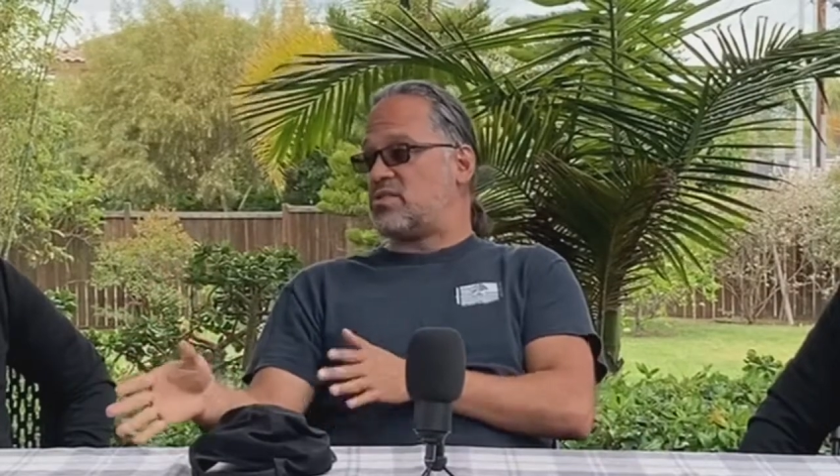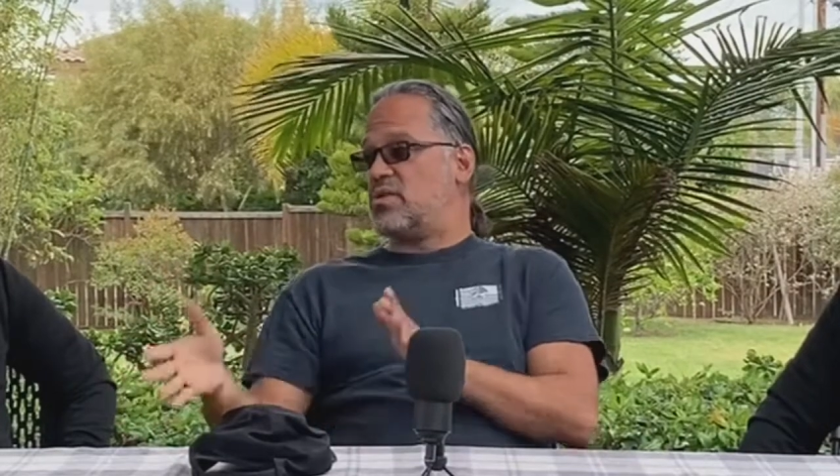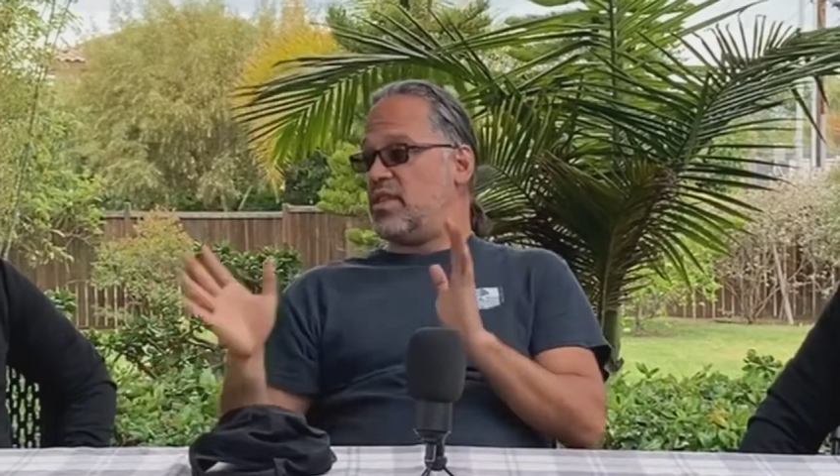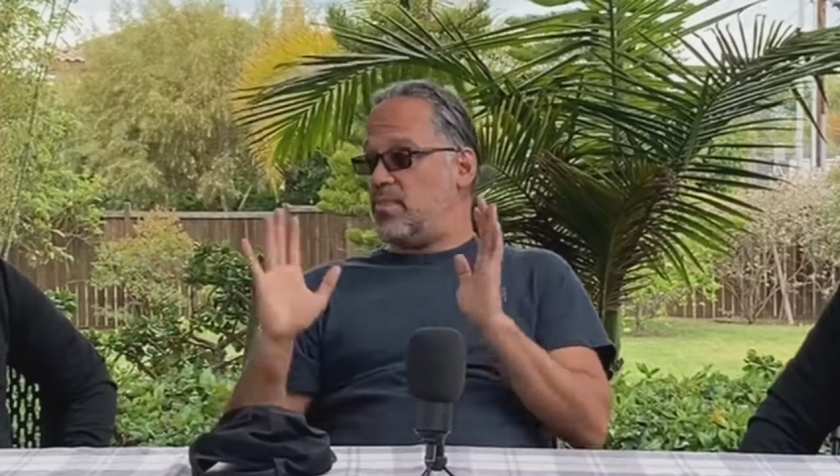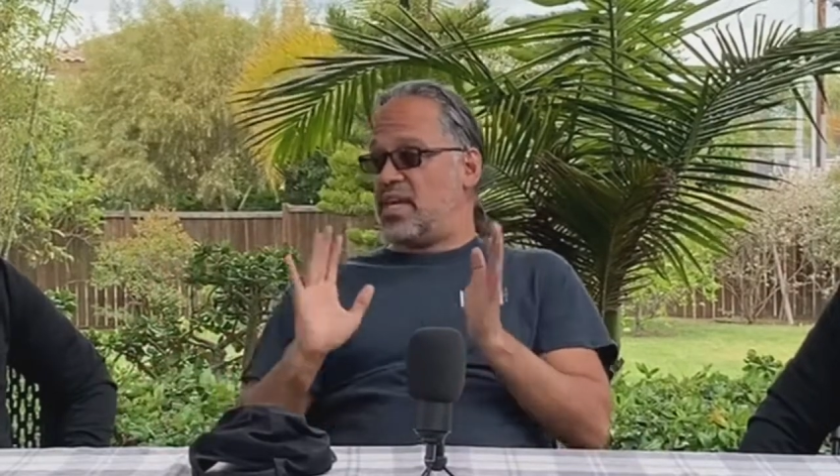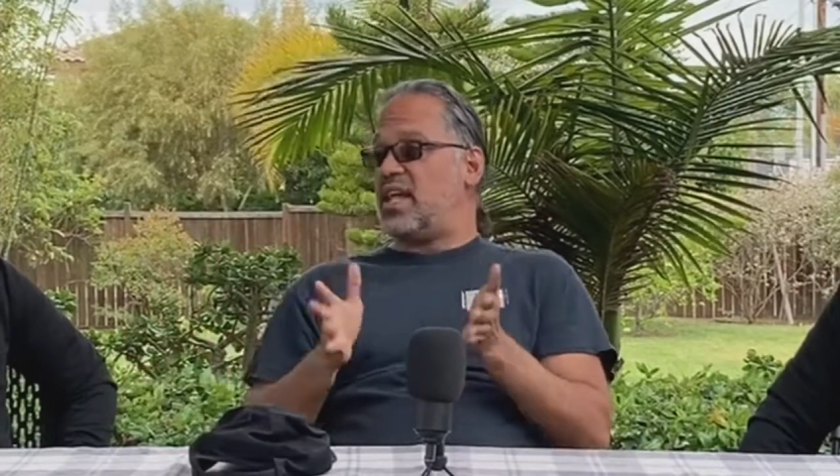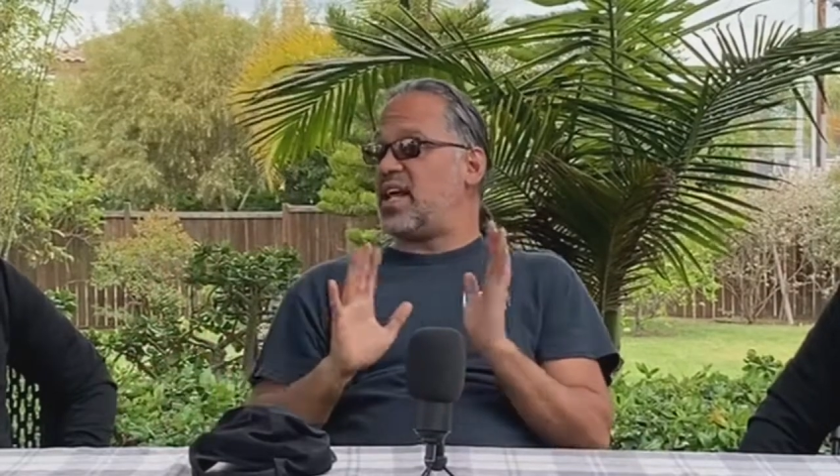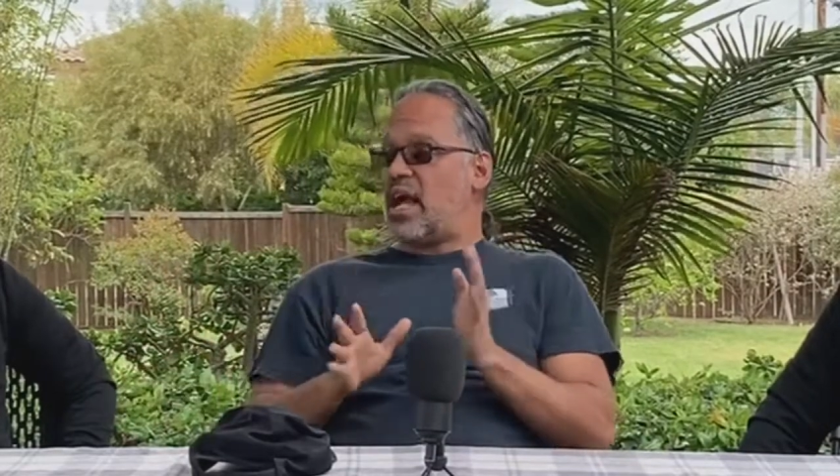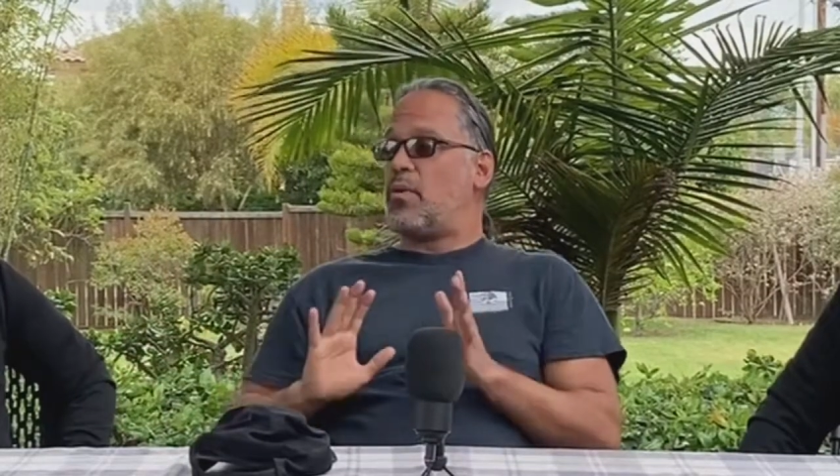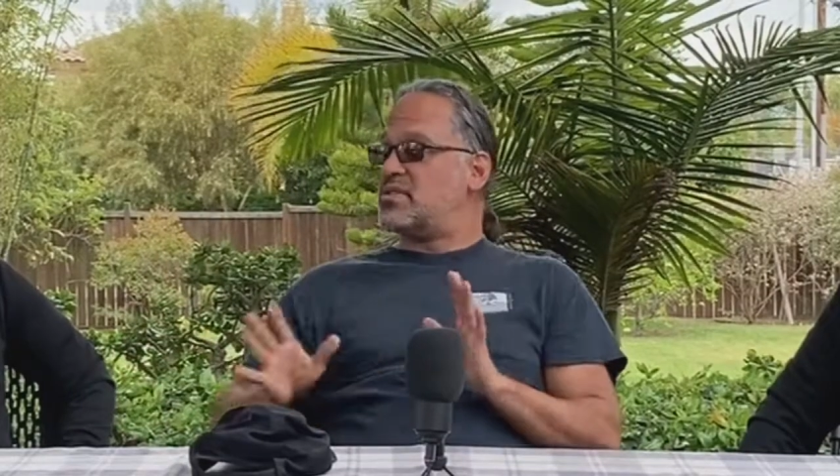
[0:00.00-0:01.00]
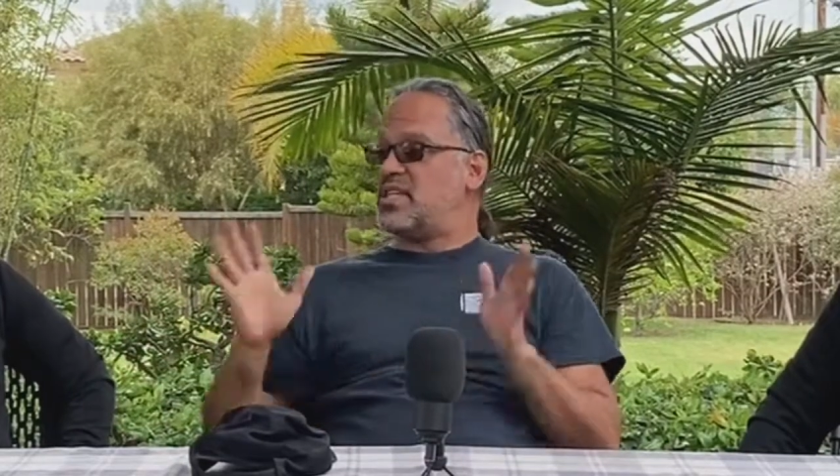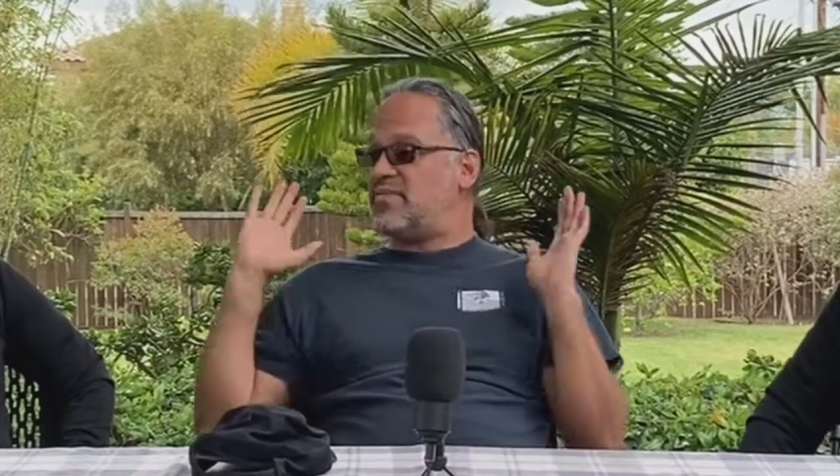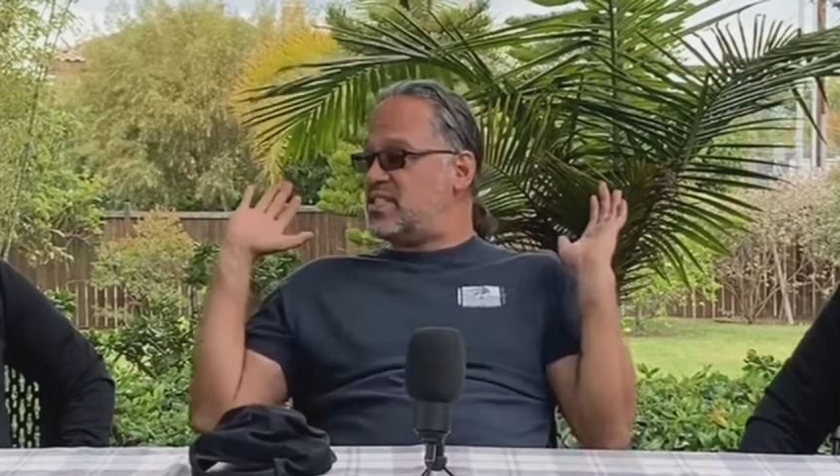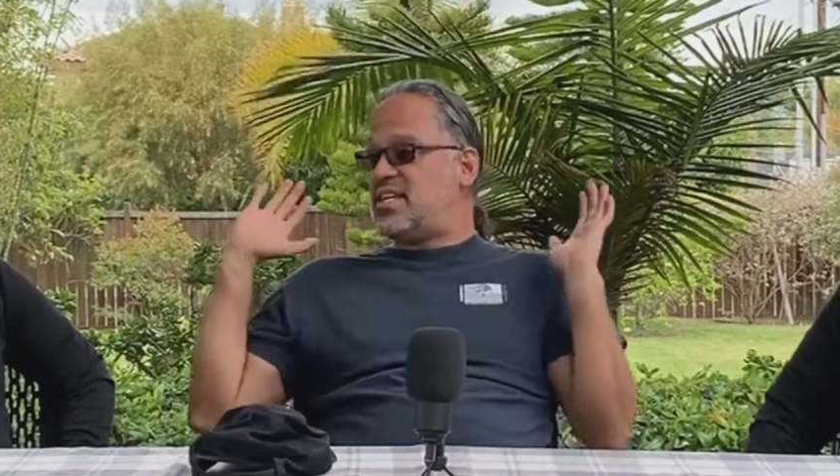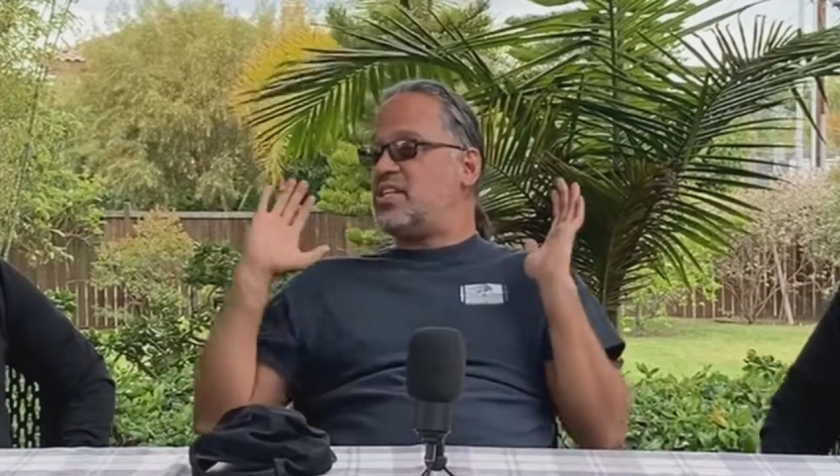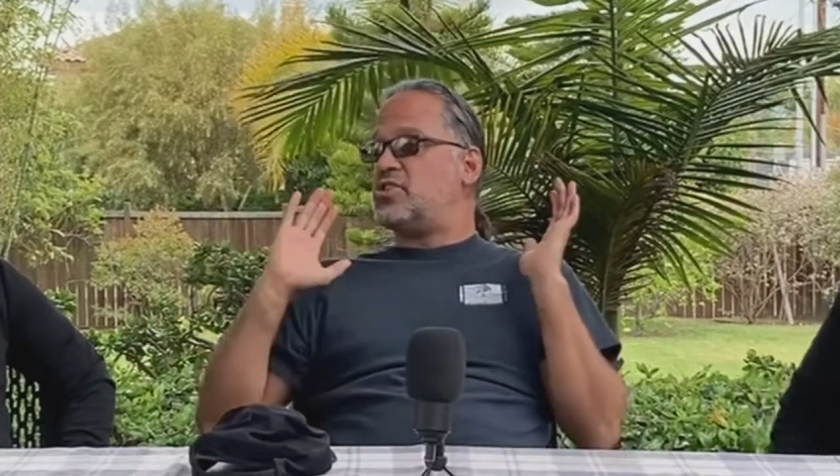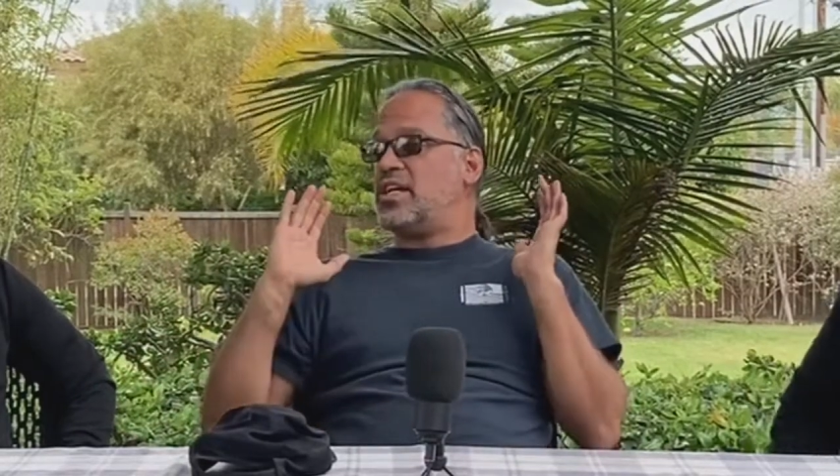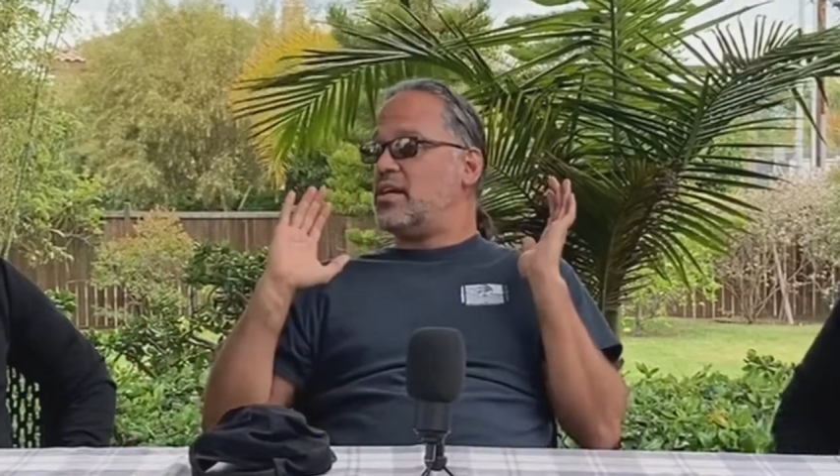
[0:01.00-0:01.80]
So in the beginning, I wasn't even teaching.